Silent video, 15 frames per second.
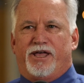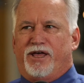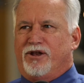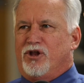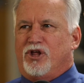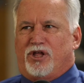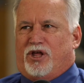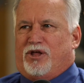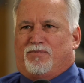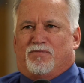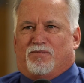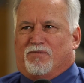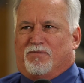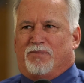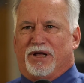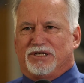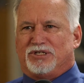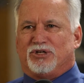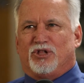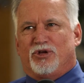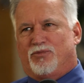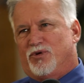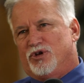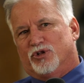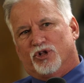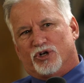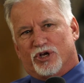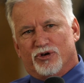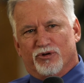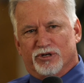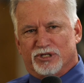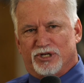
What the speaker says: And it basically, when you look under